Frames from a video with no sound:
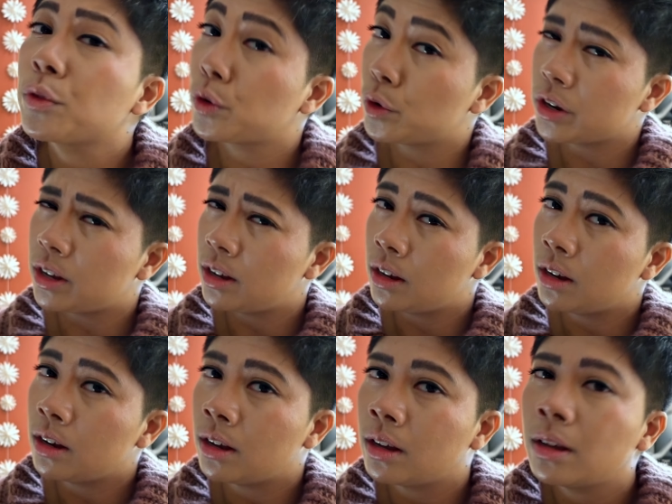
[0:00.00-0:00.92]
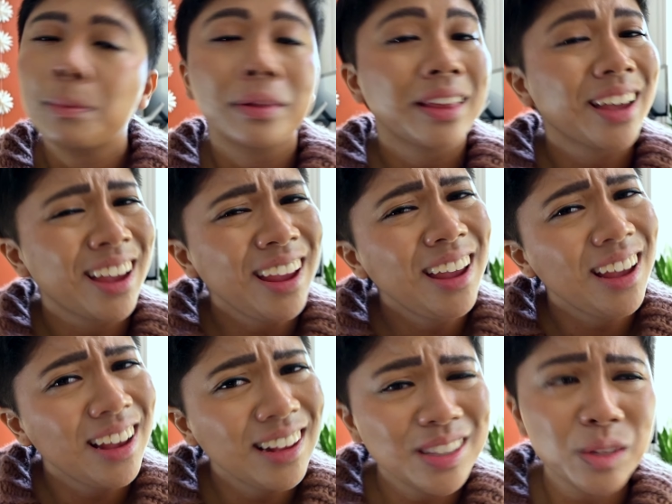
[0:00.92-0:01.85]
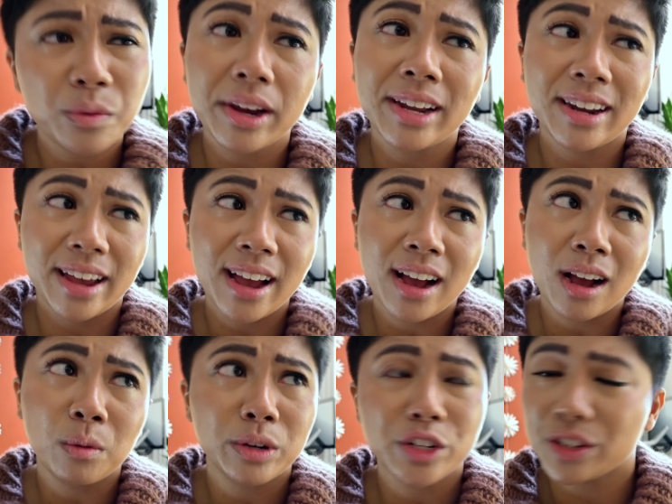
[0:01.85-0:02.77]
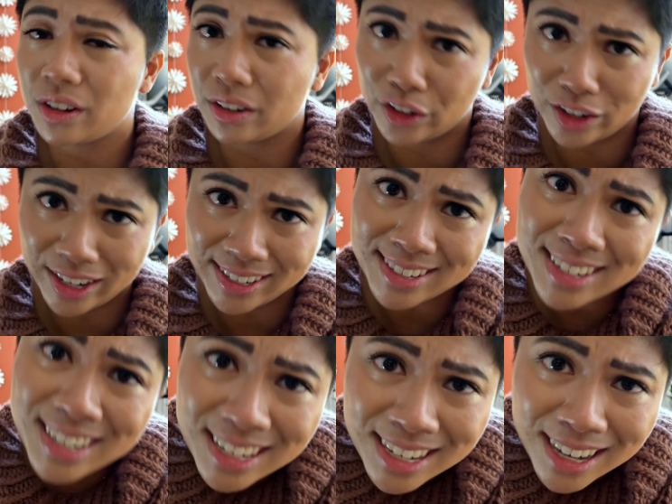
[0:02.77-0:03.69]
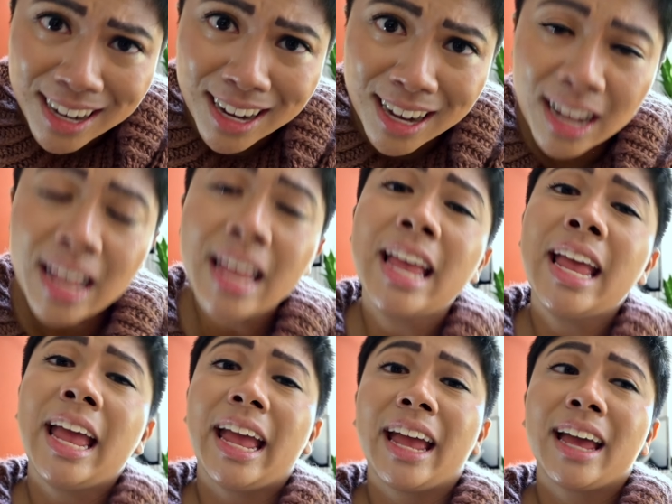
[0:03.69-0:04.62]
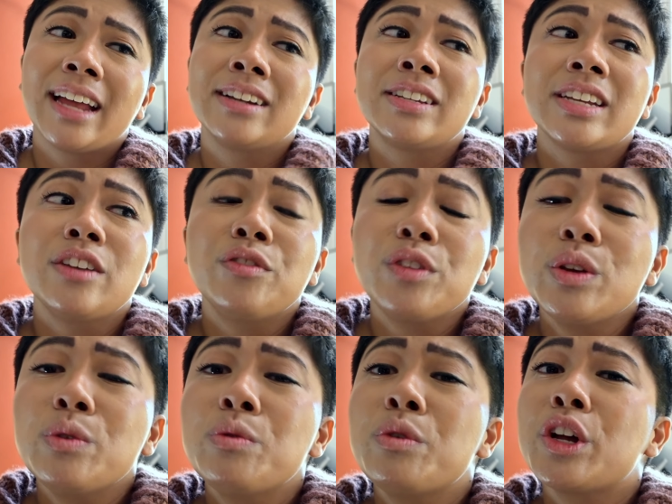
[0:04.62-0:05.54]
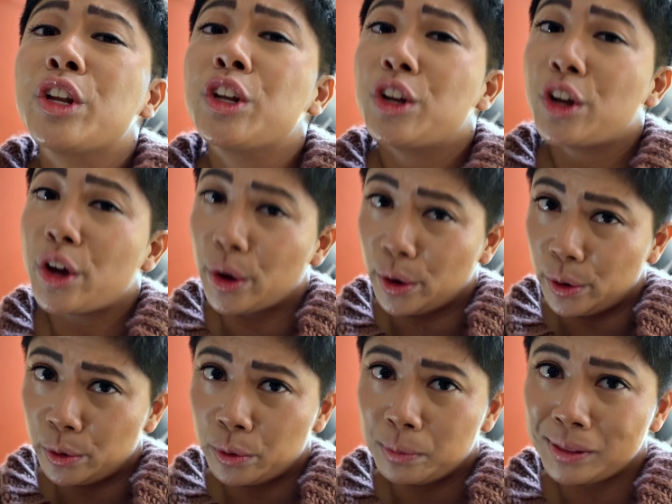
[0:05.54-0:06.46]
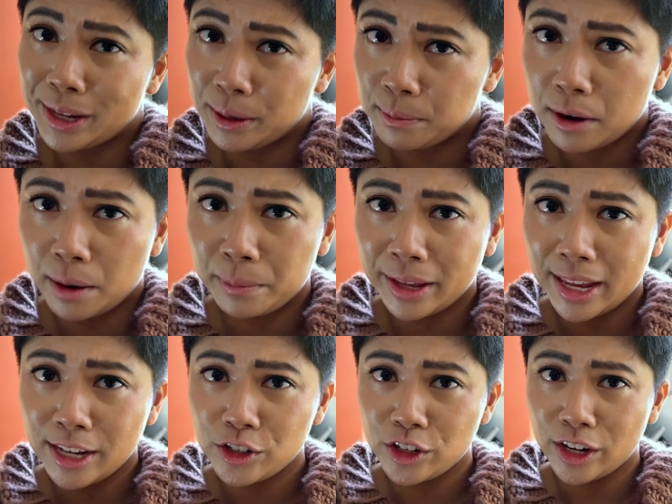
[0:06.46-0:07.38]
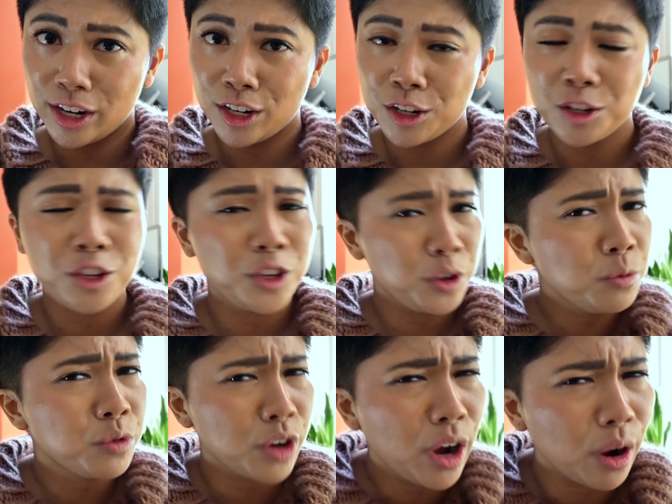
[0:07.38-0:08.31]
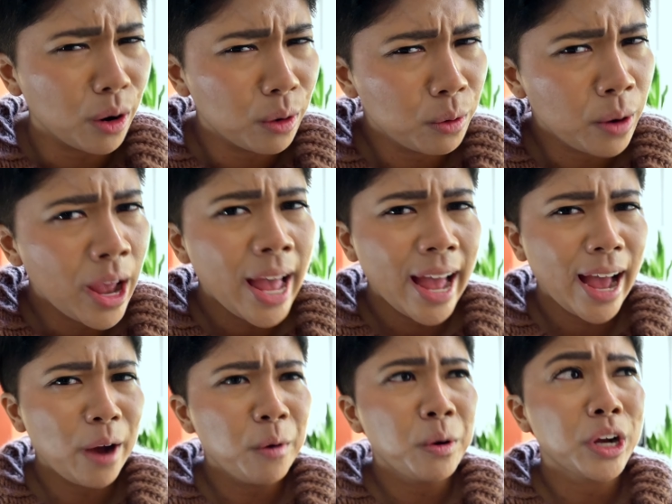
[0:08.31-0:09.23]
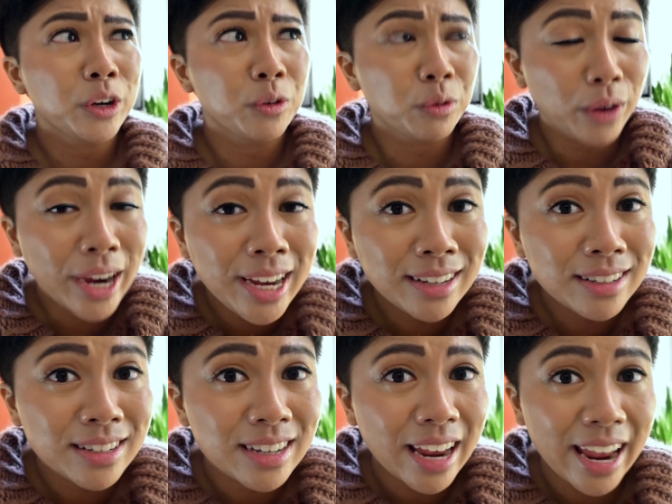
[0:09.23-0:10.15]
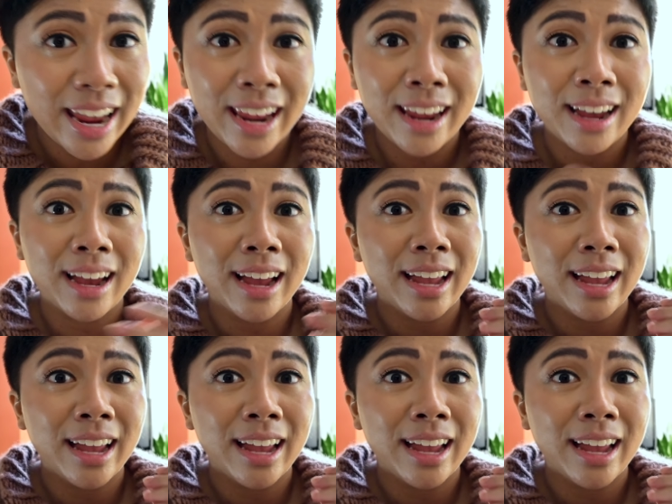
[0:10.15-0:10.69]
30 plants right now, which is not a good idea. And if you know plant propagation, you know how great a